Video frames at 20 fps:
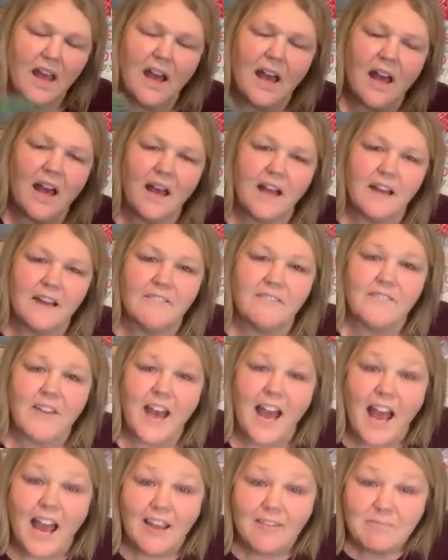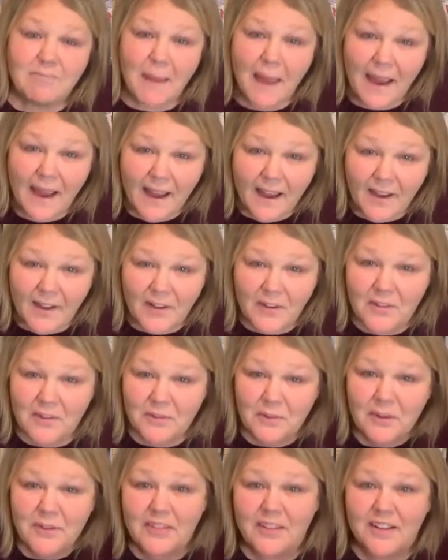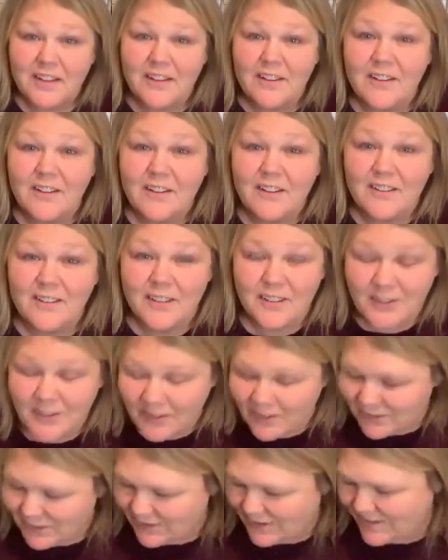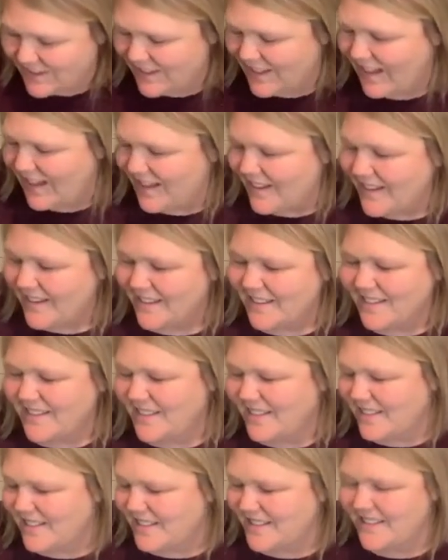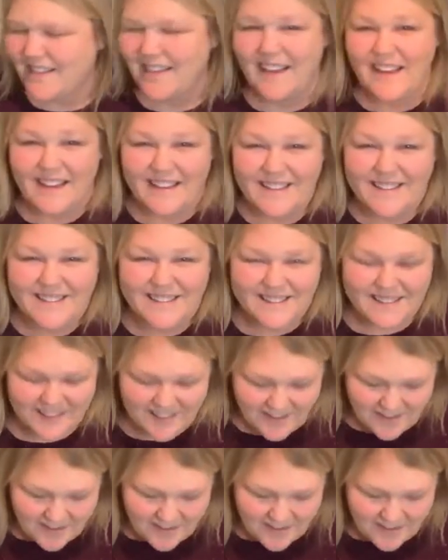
5 pounds worth of glue sticks,